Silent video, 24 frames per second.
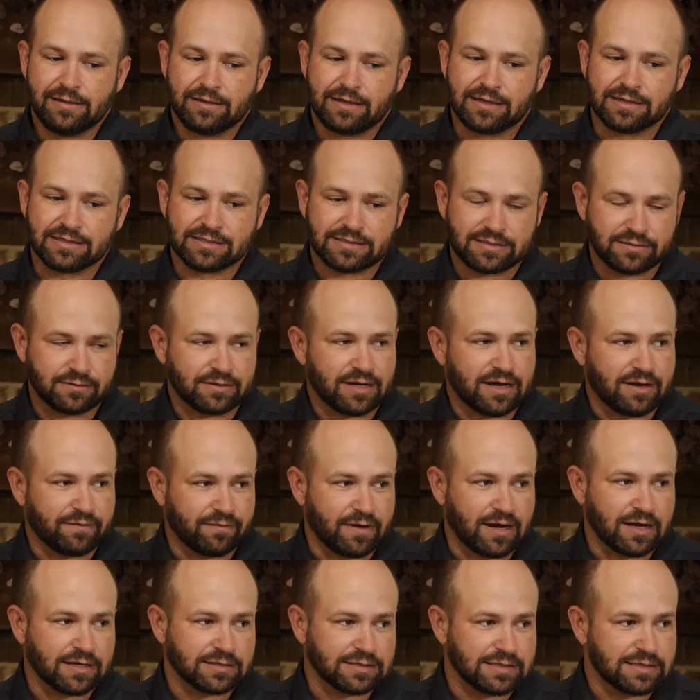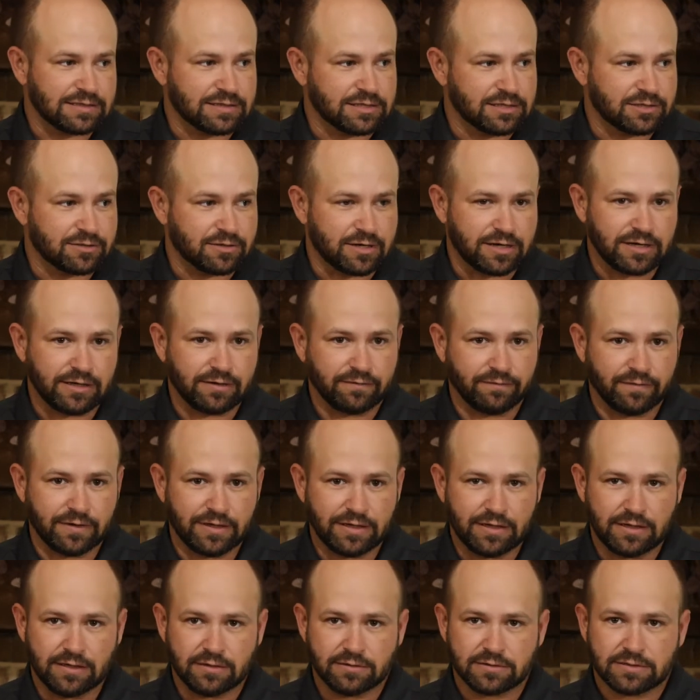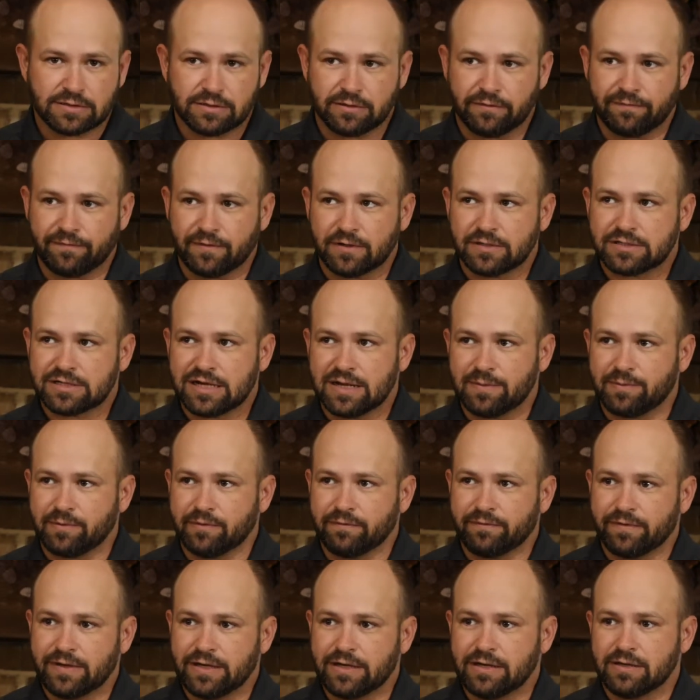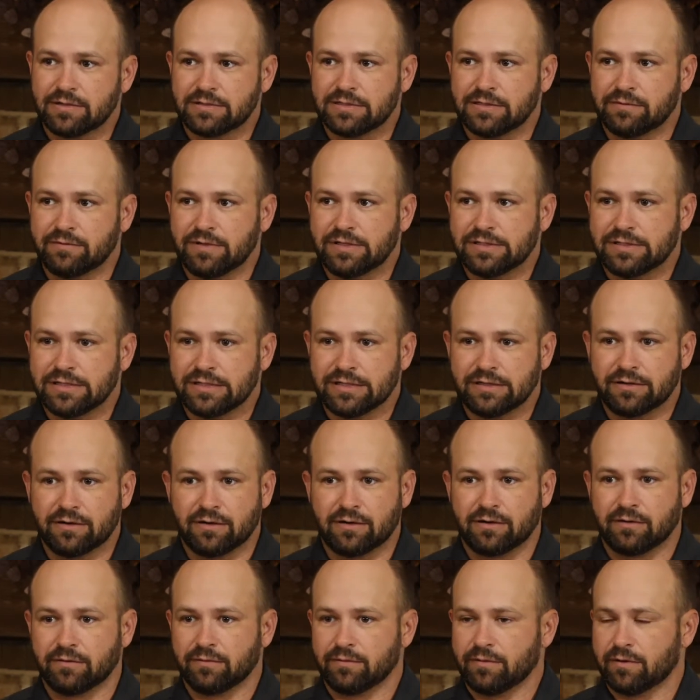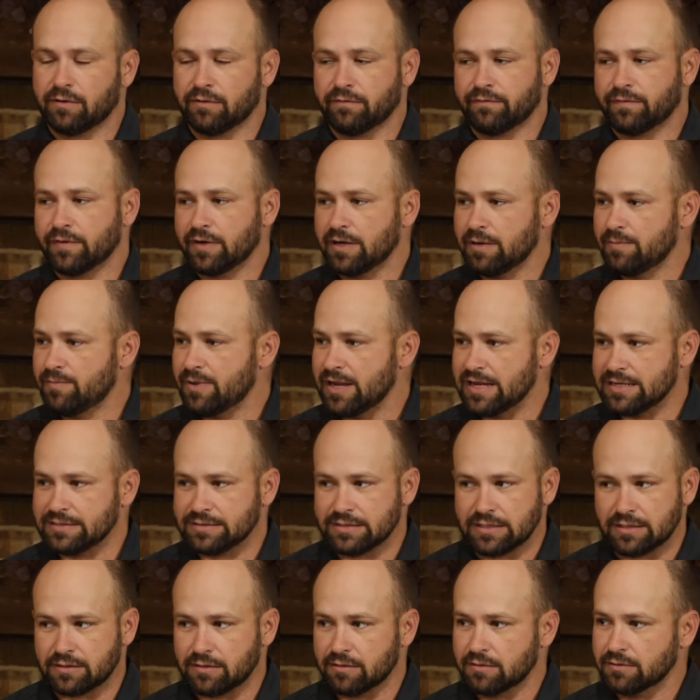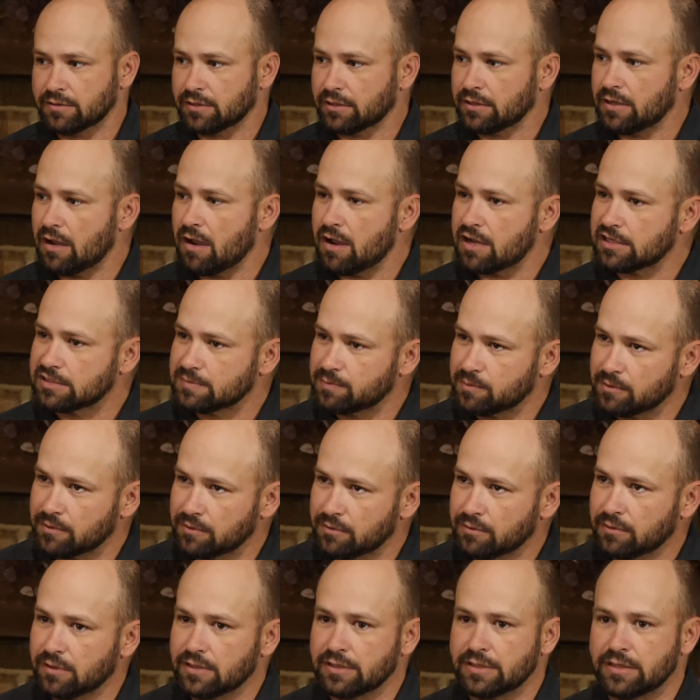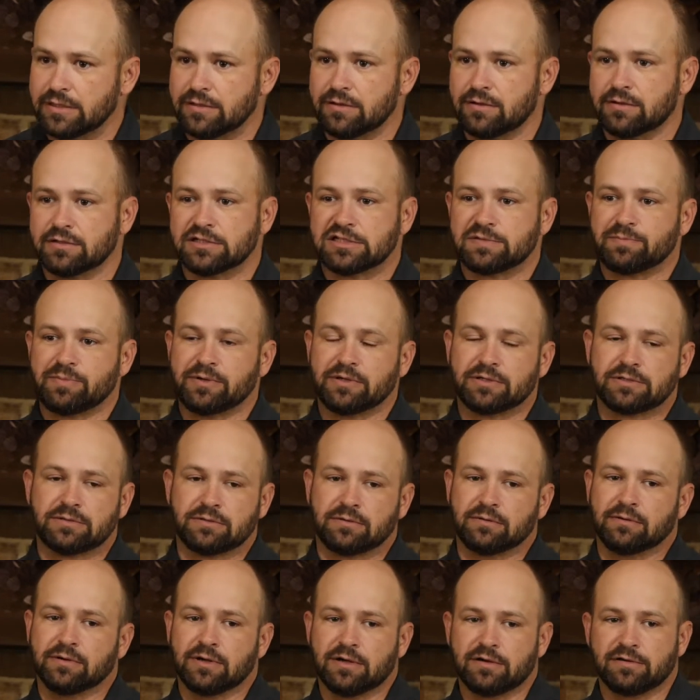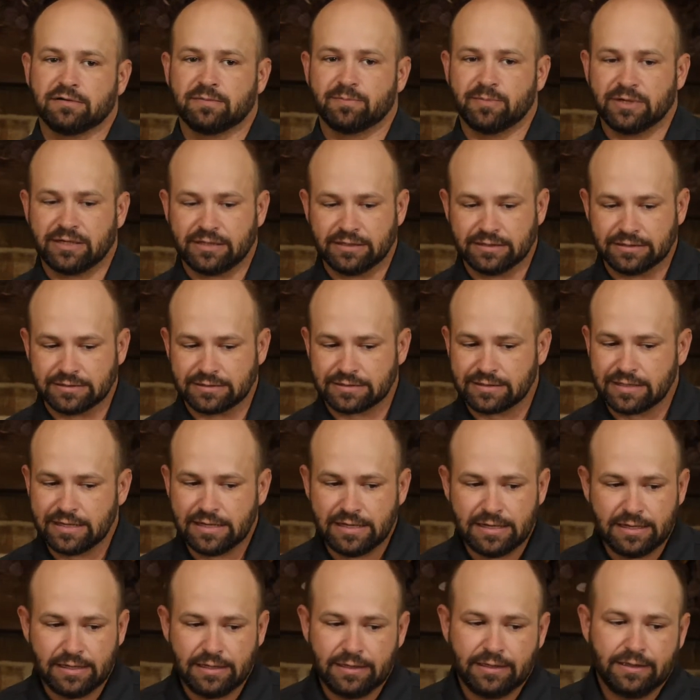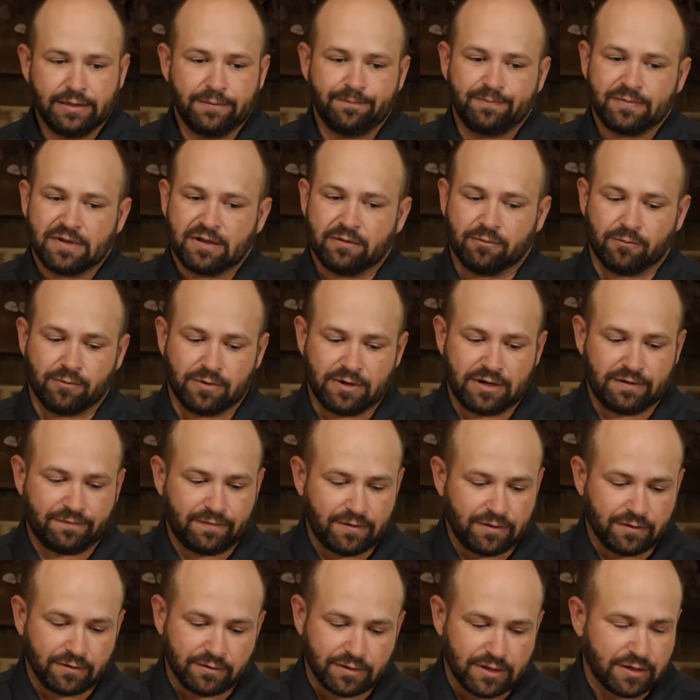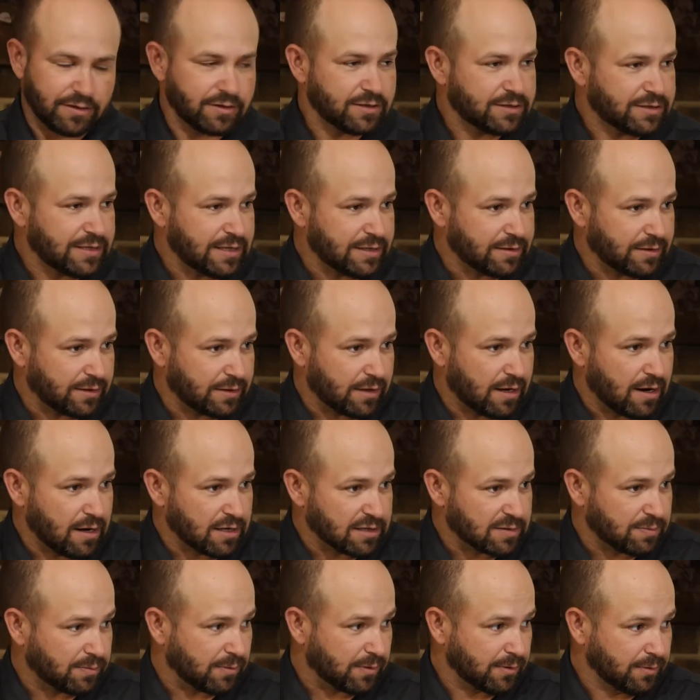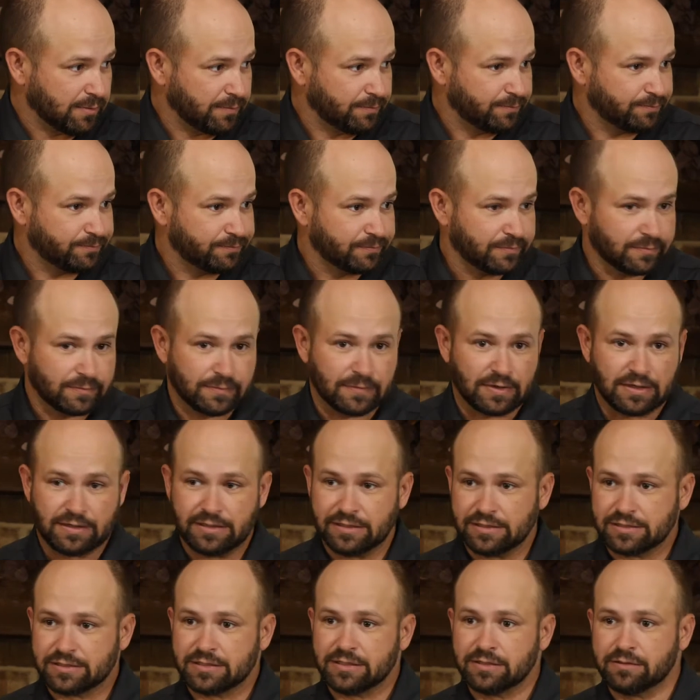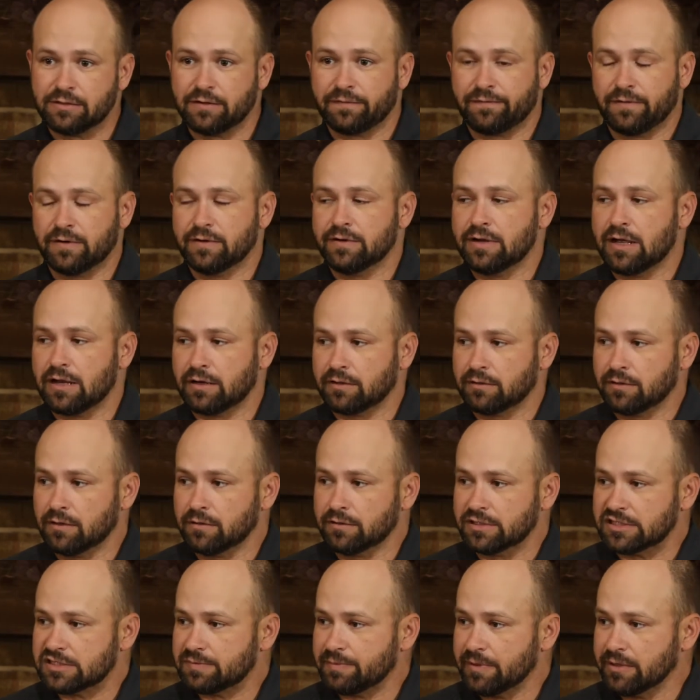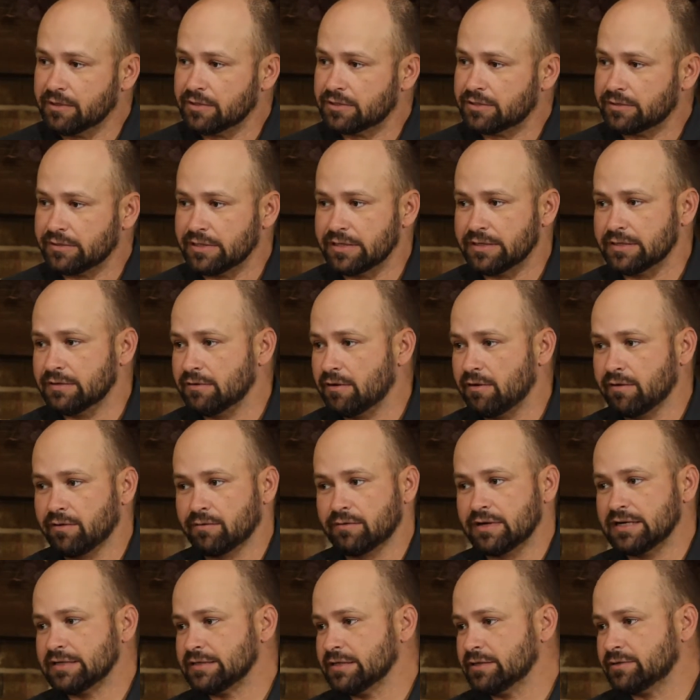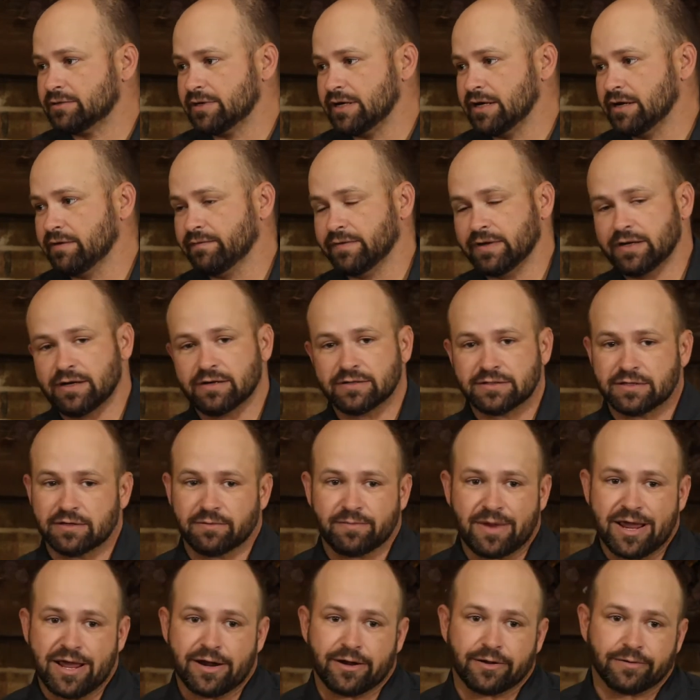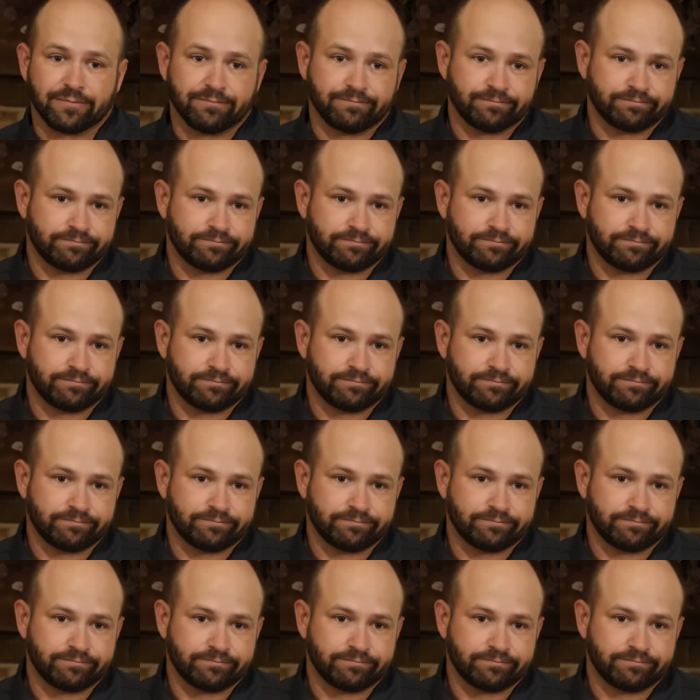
can still have access to training videos. So the first couple of videos that we did are very basic on the gospel and then on spiritual growth, because one, if you don't understand the gospel, and then two, if you're not growing spiritually, then all the rest of the training videos don't matter.